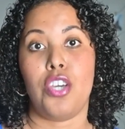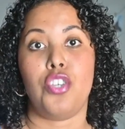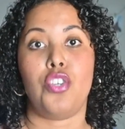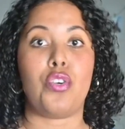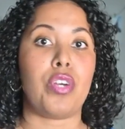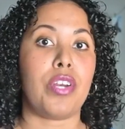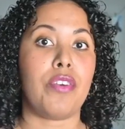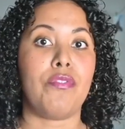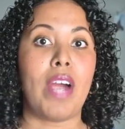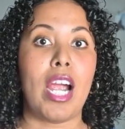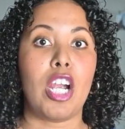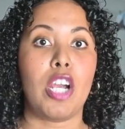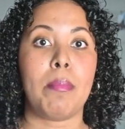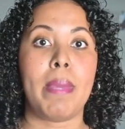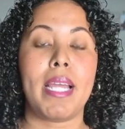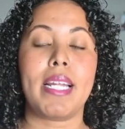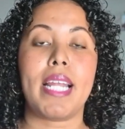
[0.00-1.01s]
Your
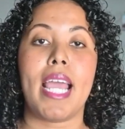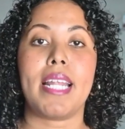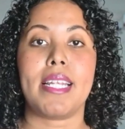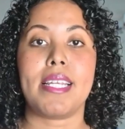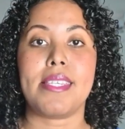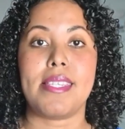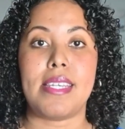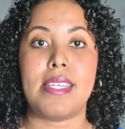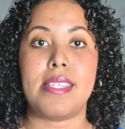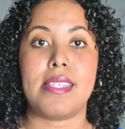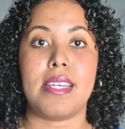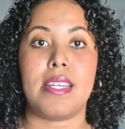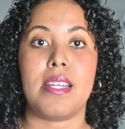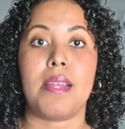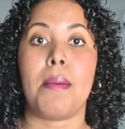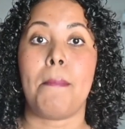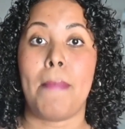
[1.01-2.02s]
environment and the season
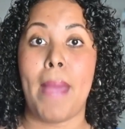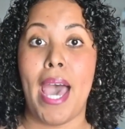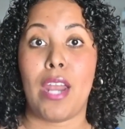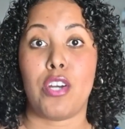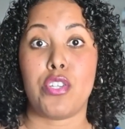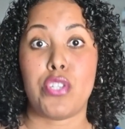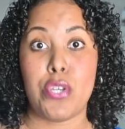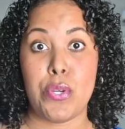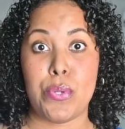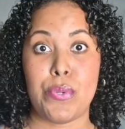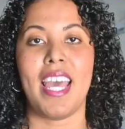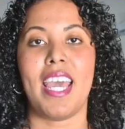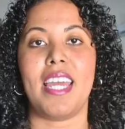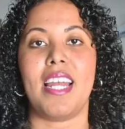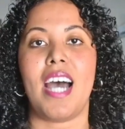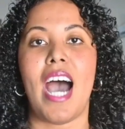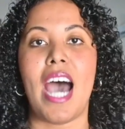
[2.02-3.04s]
matter too.
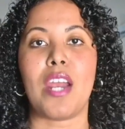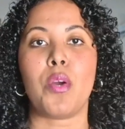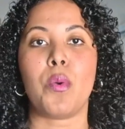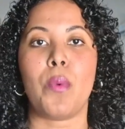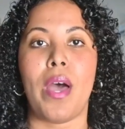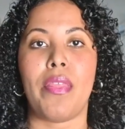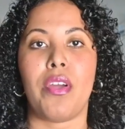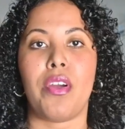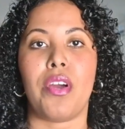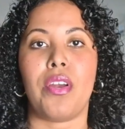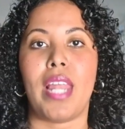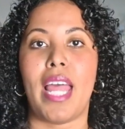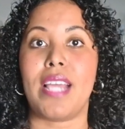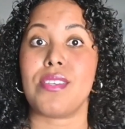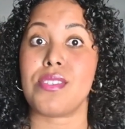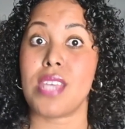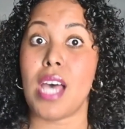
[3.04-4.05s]
In hotter weather
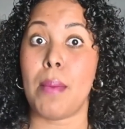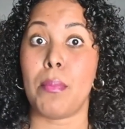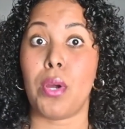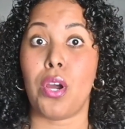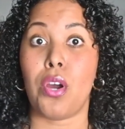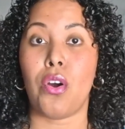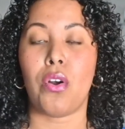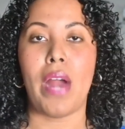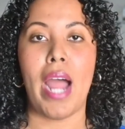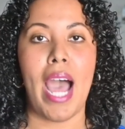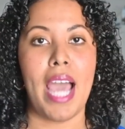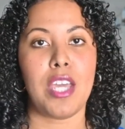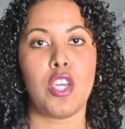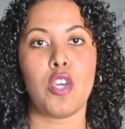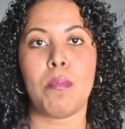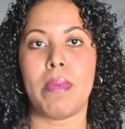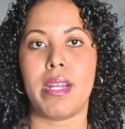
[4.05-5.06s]
like summer or high
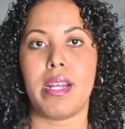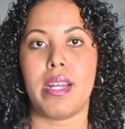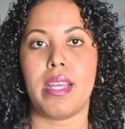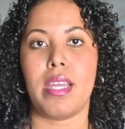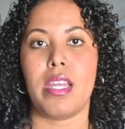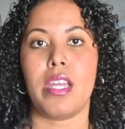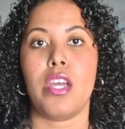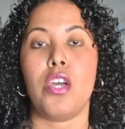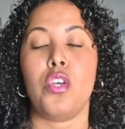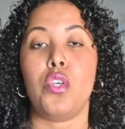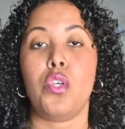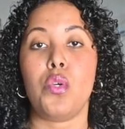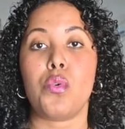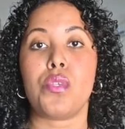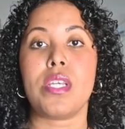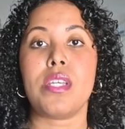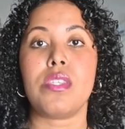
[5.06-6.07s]
humidity,
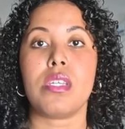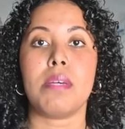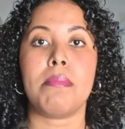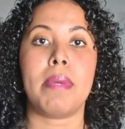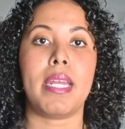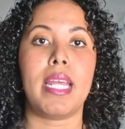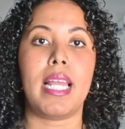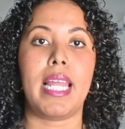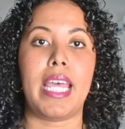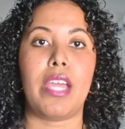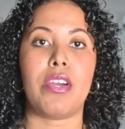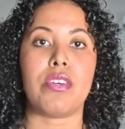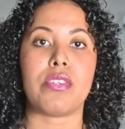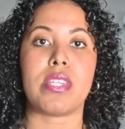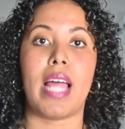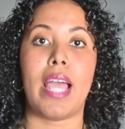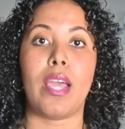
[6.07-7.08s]
using too many
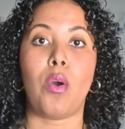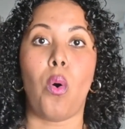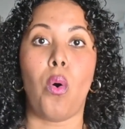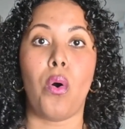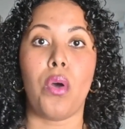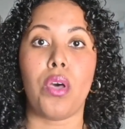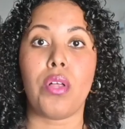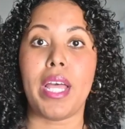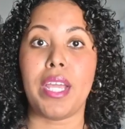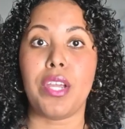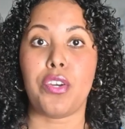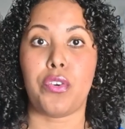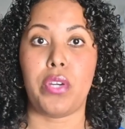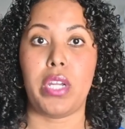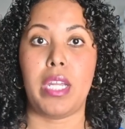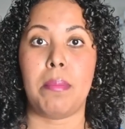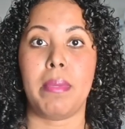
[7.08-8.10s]
layers like oil and
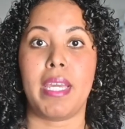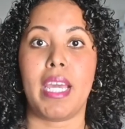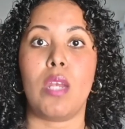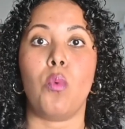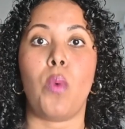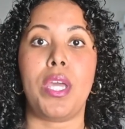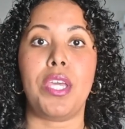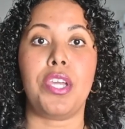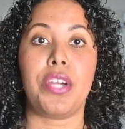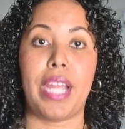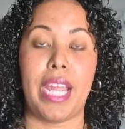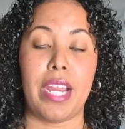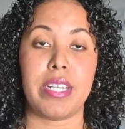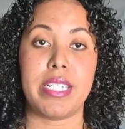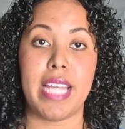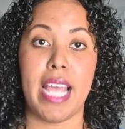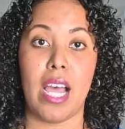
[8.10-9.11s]
cream can weigh your
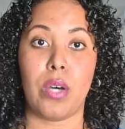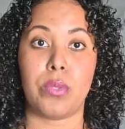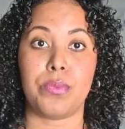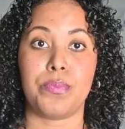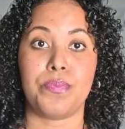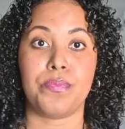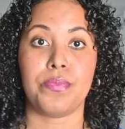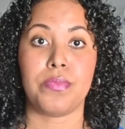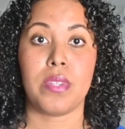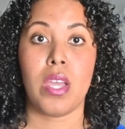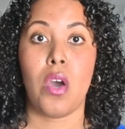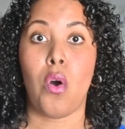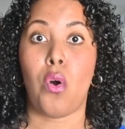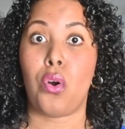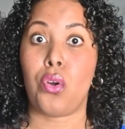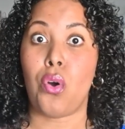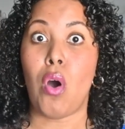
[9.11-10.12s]
hair down
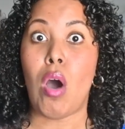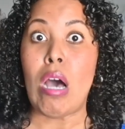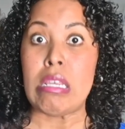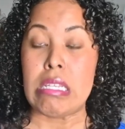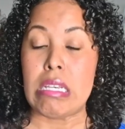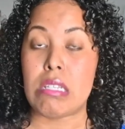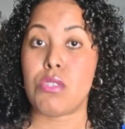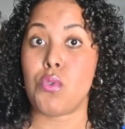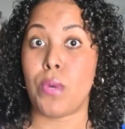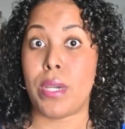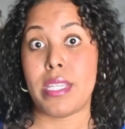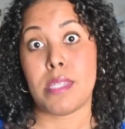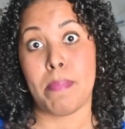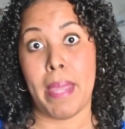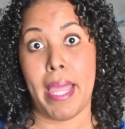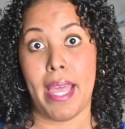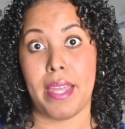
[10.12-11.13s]
or cause it to
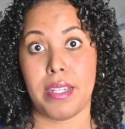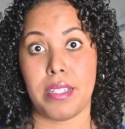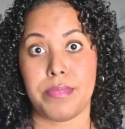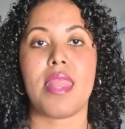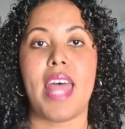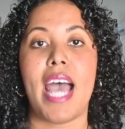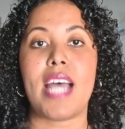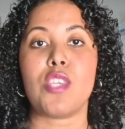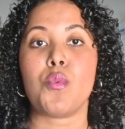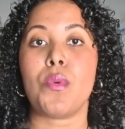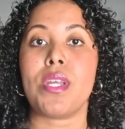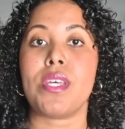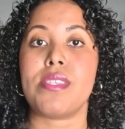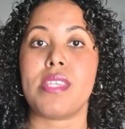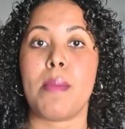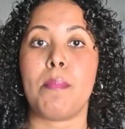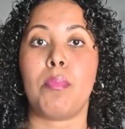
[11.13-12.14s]
expand. That's when a
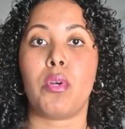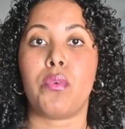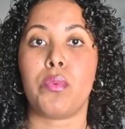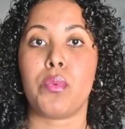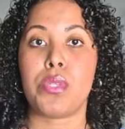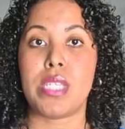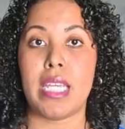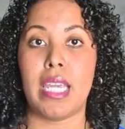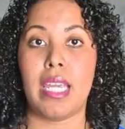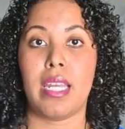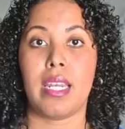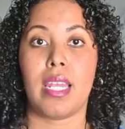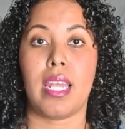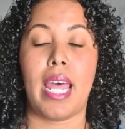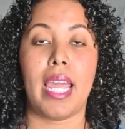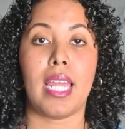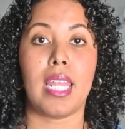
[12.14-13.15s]
simpler routine
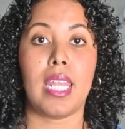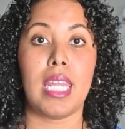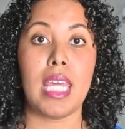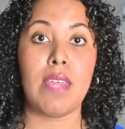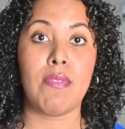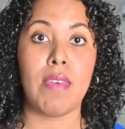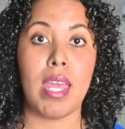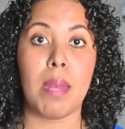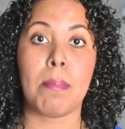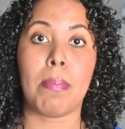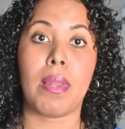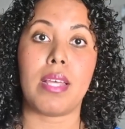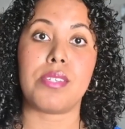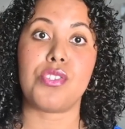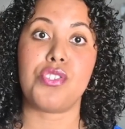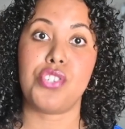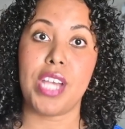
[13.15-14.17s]
like leave-in
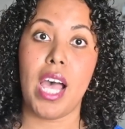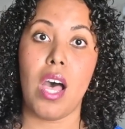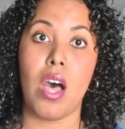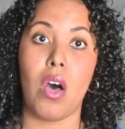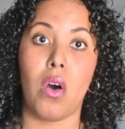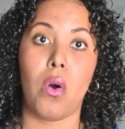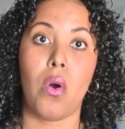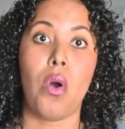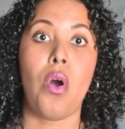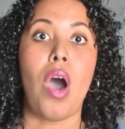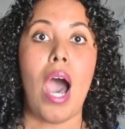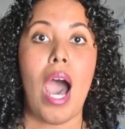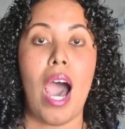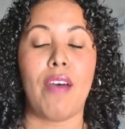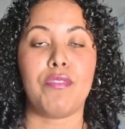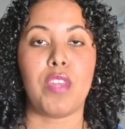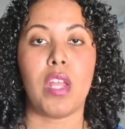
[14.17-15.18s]
plus gel
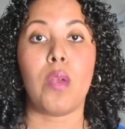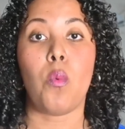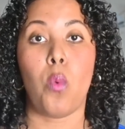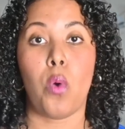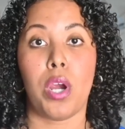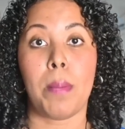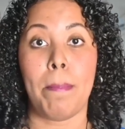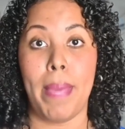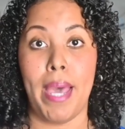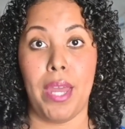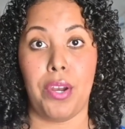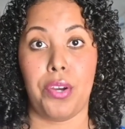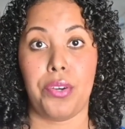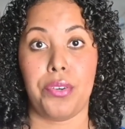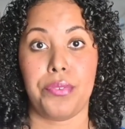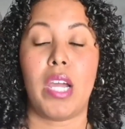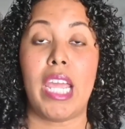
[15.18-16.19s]
often work
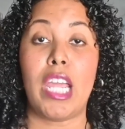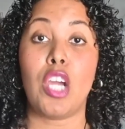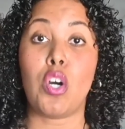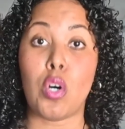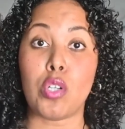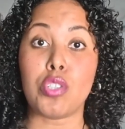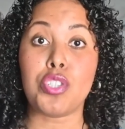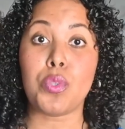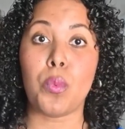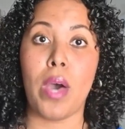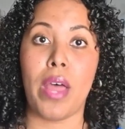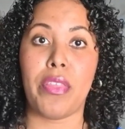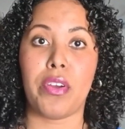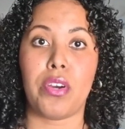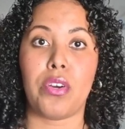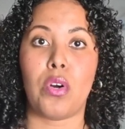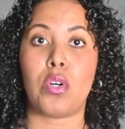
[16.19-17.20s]
better. In colder
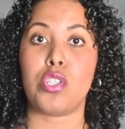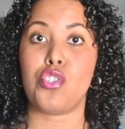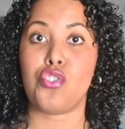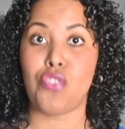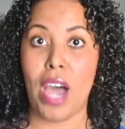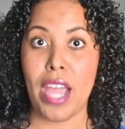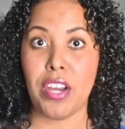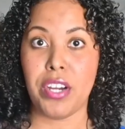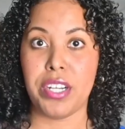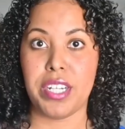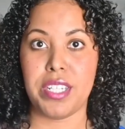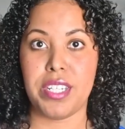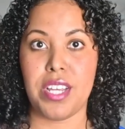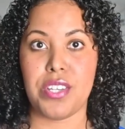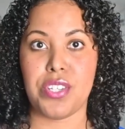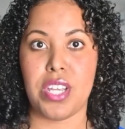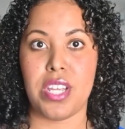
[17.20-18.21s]
weather or drier
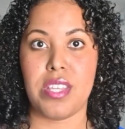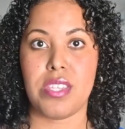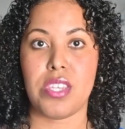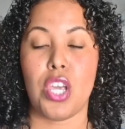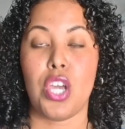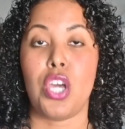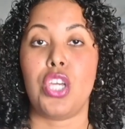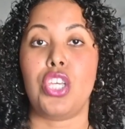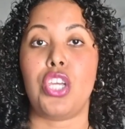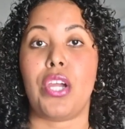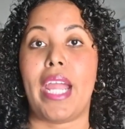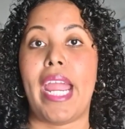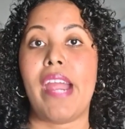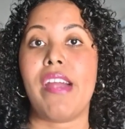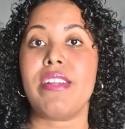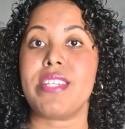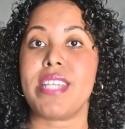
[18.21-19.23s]
conditions, your
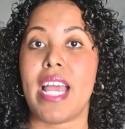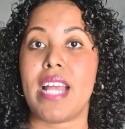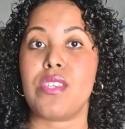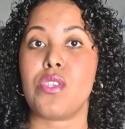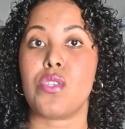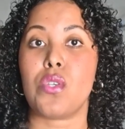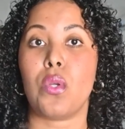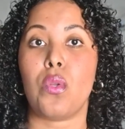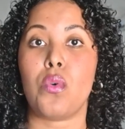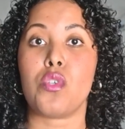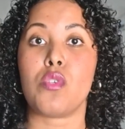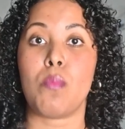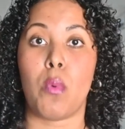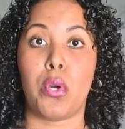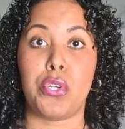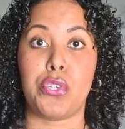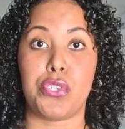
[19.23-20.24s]
hair tends to lose
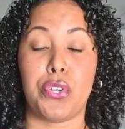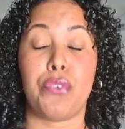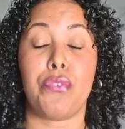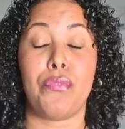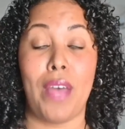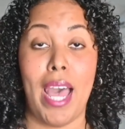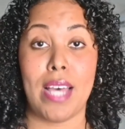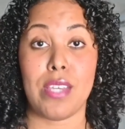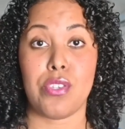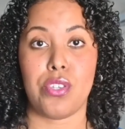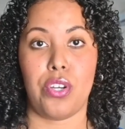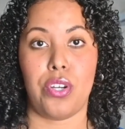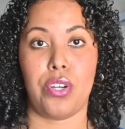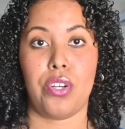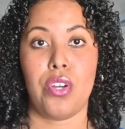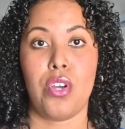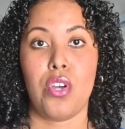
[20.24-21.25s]
moisture faster.
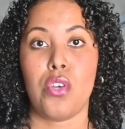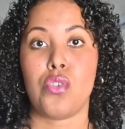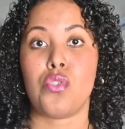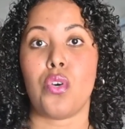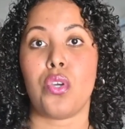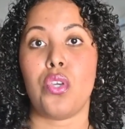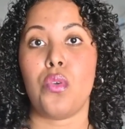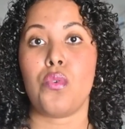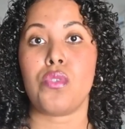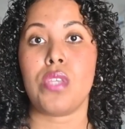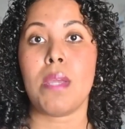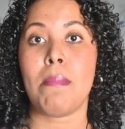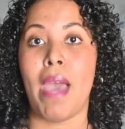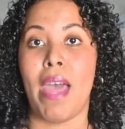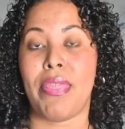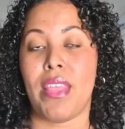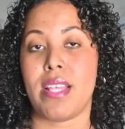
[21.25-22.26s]
So using
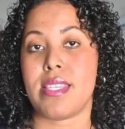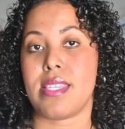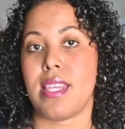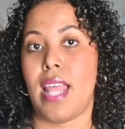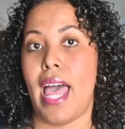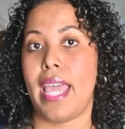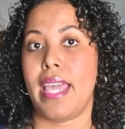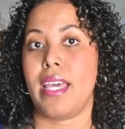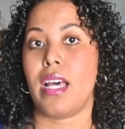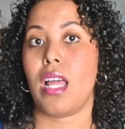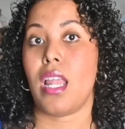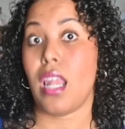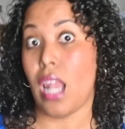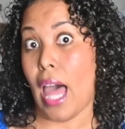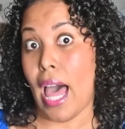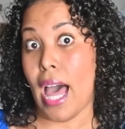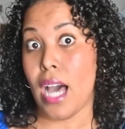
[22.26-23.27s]
methods like
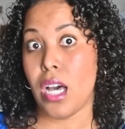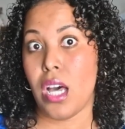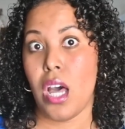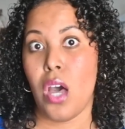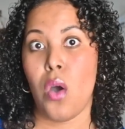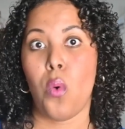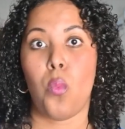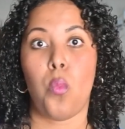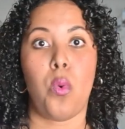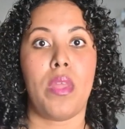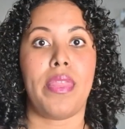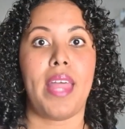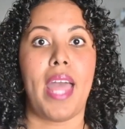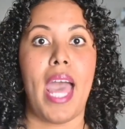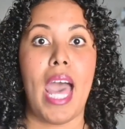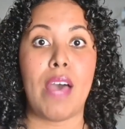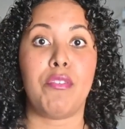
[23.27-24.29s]
LOC with
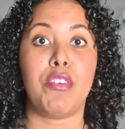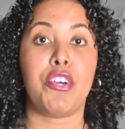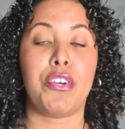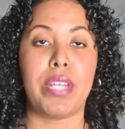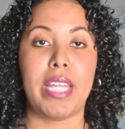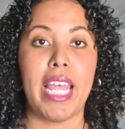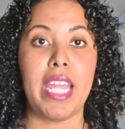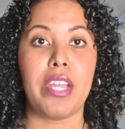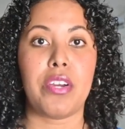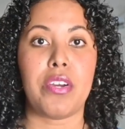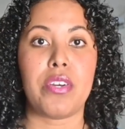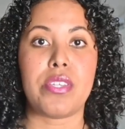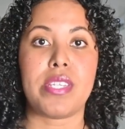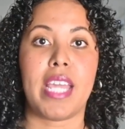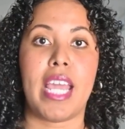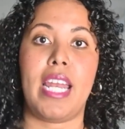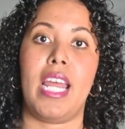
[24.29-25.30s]
heavier
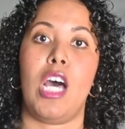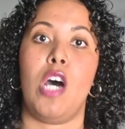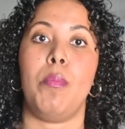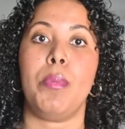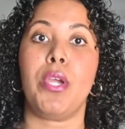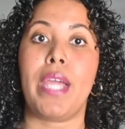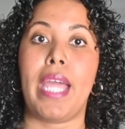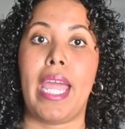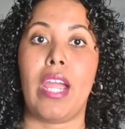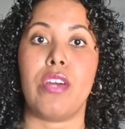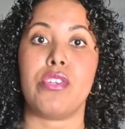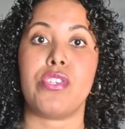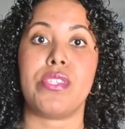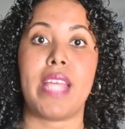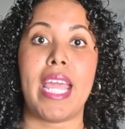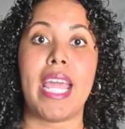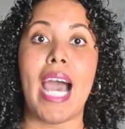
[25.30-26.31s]
layers can help your hair
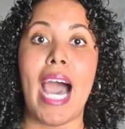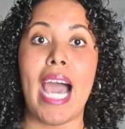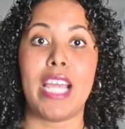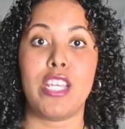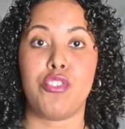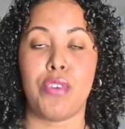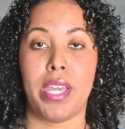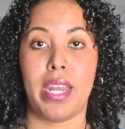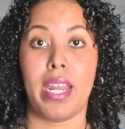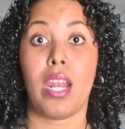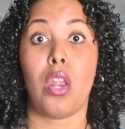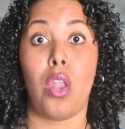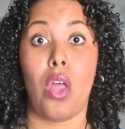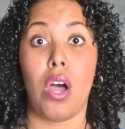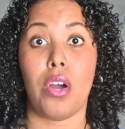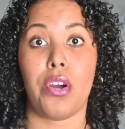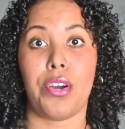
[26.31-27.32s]
stay hydrated
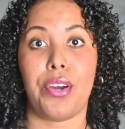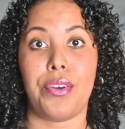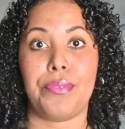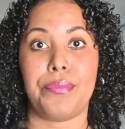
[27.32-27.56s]
longer.